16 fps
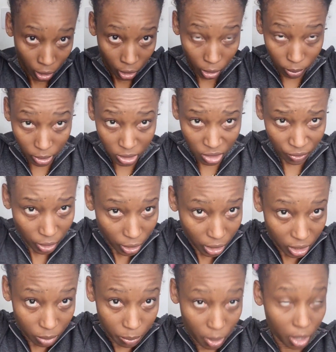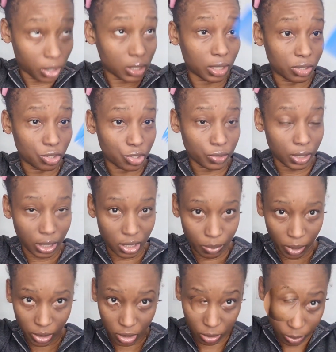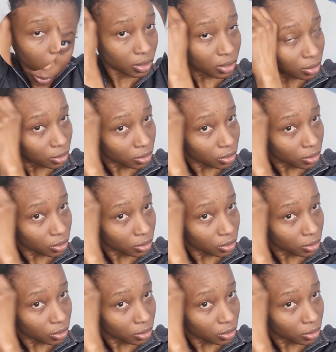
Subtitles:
I'm going to see if I can get the part as straight as possible.